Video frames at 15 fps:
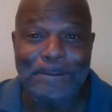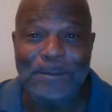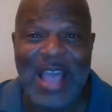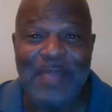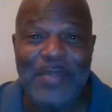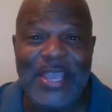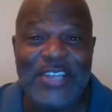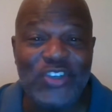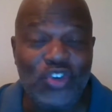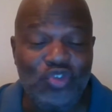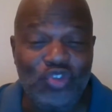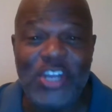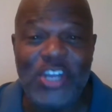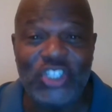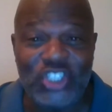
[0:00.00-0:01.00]
I mean, to
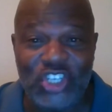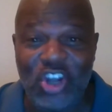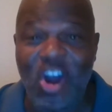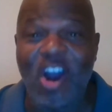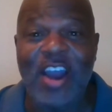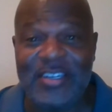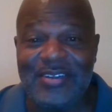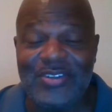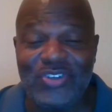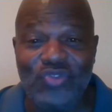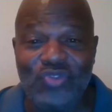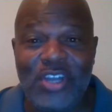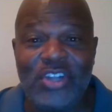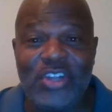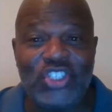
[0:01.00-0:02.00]
read a chart, to
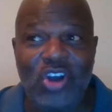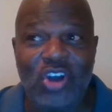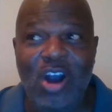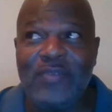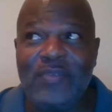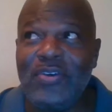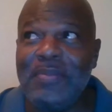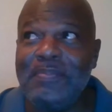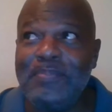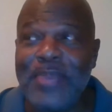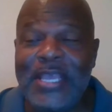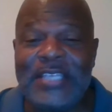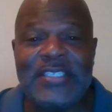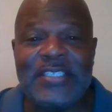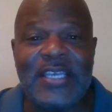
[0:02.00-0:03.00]
read a chart from
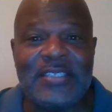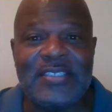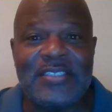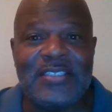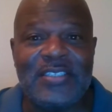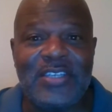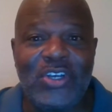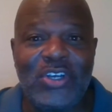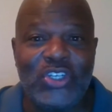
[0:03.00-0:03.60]
basics